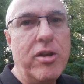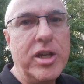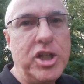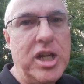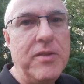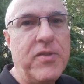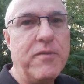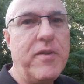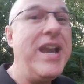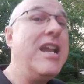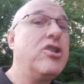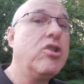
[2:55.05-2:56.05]
achieve the
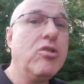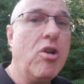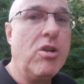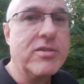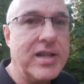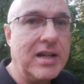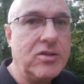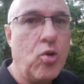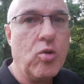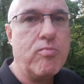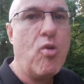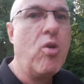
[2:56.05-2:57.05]
financial goals that I'll
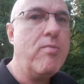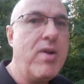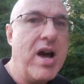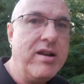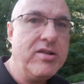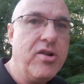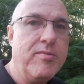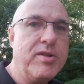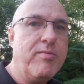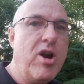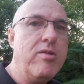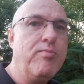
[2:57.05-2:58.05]
talk more about in terms
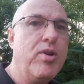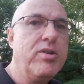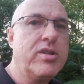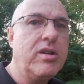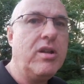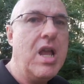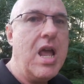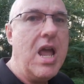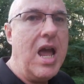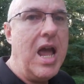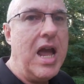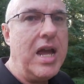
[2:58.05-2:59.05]
of my own personal
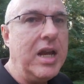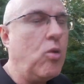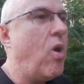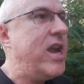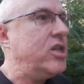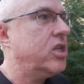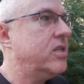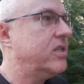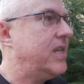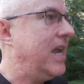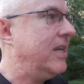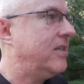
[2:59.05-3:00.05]

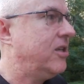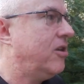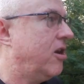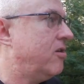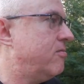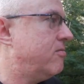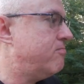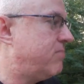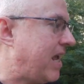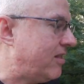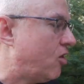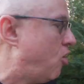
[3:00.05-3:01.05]
equations, and,
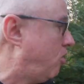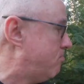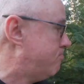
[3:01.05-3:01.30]
get the whole